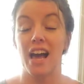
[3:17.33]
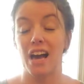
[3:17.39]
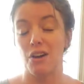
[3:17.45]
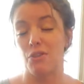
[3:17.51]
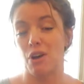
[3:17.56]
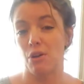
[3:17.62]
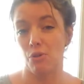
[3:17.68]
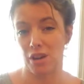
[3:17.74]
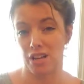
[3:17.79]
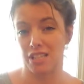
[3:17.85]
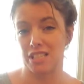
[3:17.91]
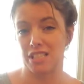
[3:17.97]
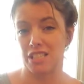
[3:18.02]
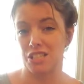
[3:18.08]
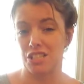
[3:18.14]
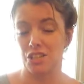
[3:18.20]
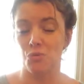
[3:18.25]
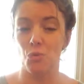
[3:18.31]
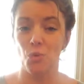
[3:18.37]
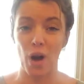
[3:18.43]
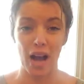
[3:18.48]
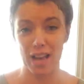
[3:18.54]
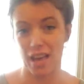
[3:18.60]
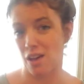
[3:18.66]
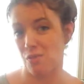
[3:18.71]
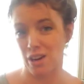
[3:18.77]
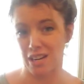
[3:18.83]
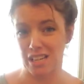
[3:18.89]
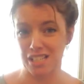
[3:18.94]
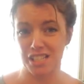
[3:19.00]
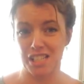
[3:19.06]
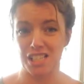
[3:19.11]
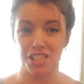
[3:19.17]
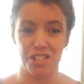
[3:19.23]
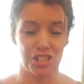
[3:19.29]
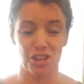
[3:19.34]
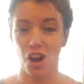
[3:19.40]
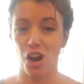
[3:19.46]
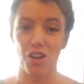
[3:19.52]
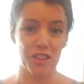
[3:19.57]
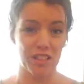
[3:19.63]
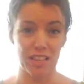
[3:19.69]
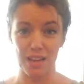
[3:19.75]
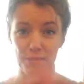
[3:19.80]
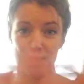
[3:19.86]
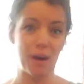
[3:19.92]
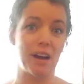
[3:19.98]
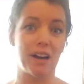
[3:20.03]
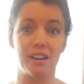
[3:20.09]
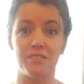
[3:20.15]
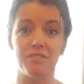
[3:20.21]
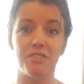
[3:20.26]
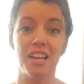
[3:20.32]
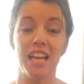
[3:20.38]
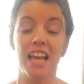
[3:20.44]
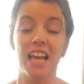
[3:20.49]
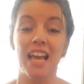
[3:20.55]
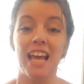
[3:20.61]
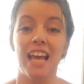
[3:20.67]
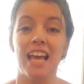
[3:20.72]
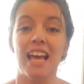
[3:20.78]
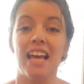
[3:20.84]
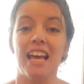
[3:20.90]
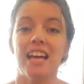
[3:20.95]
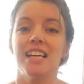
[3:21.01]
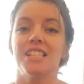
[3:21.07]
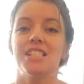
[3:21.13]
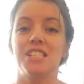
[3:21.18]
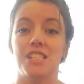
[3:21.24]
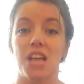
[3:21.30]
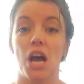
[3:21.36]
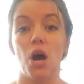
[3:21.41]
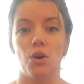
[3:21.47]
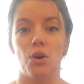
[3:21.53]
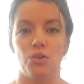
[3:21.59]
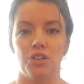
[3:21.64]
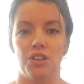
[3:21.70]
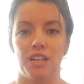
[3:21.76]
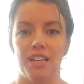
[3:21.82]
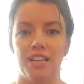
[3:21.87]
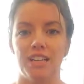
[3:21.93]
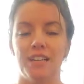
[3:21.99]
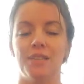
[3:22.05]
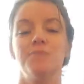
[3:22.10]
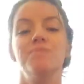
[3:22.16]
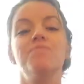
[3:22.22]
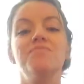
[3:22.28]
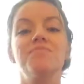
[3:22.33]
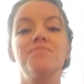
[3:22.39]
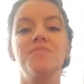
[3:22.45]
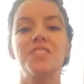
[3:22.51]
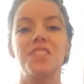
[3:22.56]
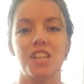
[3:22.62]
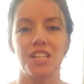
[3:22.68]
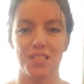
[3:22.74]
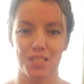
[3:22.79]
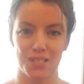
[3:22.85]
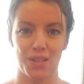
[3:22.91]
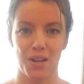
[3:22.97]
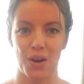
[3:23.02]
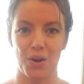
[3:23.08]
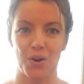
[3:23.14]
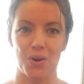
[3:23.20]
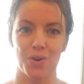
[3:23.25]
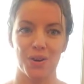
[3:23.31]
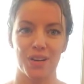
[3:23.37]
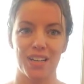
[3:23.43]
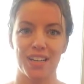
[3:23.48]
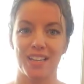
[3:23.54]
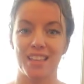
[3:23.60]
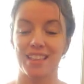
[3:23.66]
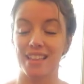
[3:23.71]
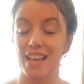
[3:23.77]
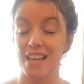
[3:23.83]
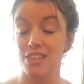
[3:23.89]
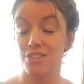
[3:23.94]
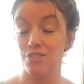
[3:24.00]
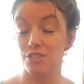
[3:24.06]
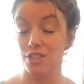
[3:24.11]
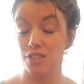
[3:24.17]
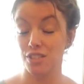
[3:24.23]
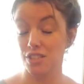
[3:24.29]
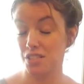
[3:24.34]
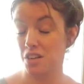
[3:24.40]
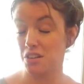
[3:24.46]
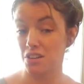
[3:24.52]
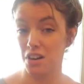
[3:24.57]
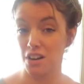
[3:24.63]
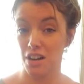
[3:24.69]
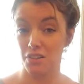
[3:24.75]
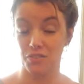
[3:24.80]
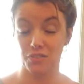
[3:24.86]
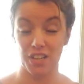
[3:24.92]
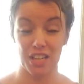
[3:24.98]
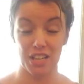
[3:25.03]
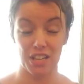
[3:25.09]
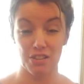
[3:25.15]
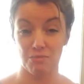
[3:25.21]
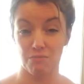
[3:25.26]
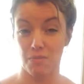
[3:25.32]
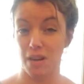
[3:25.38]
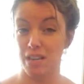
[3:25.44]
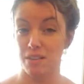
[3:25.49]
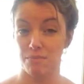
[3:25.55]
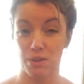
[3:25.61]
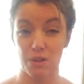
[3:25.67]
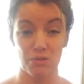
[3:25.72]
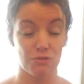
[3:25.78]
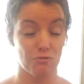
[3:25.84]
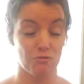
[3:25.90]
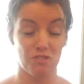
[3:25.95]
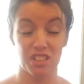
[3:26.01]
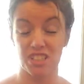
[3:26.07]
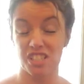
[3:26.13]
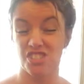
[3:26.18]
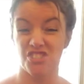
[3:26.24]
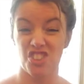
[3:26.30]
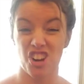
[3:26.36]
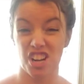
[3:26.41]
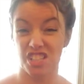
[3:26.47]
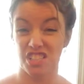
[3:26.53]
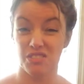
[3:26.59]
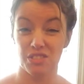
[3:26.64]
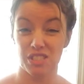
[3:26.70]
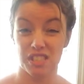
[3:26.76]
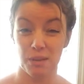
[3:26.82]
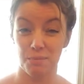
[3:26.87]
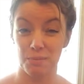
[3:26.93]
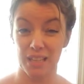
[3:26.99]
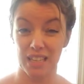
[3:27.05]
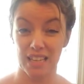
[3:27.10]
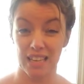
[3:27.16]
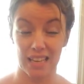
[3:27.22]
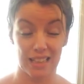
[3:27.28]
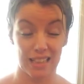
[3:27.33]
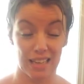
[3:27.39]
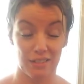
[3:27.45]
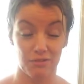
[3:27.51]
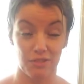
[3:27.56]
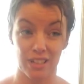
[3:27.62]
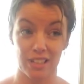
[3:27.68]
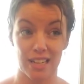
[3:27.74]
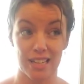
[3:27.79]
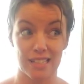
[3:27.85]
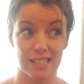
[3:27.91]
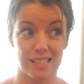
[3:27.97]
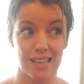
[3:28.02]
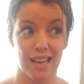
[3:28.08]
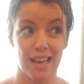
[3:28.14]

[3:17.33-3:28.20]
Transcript: how I want to teach and why I want to teach and all the above. So, just know that you could start off and you might be really drawn to something and then realize